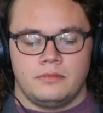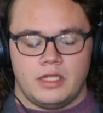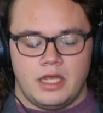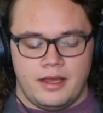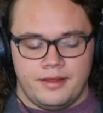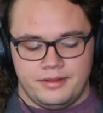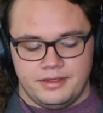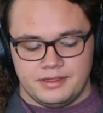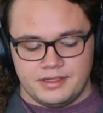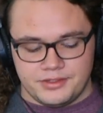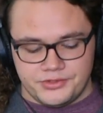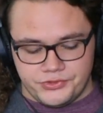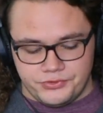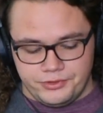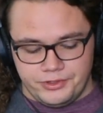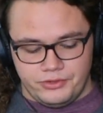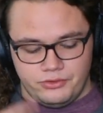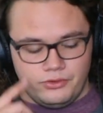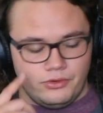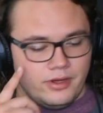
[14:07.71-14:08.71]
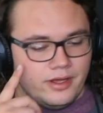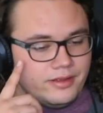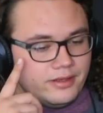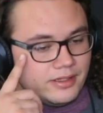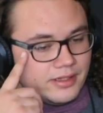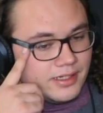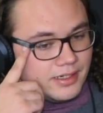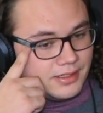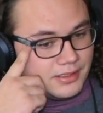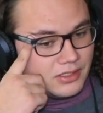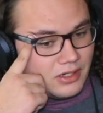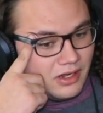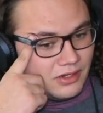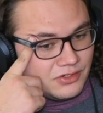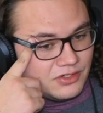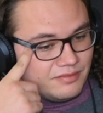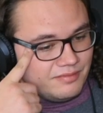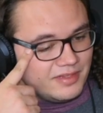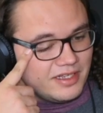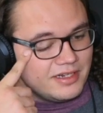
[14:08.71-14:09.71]
I think that's really cool. I think that it's
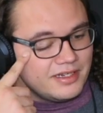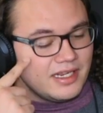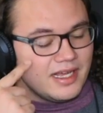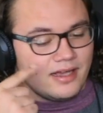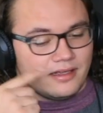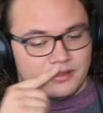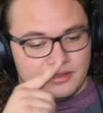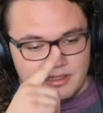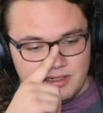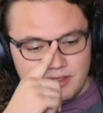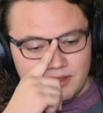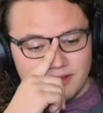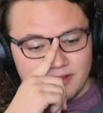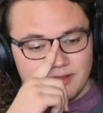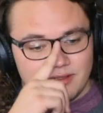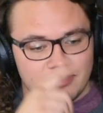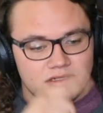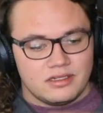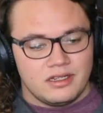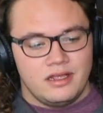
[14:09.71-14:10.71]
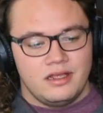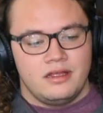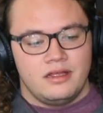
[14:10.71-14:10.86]
awesome that Dex is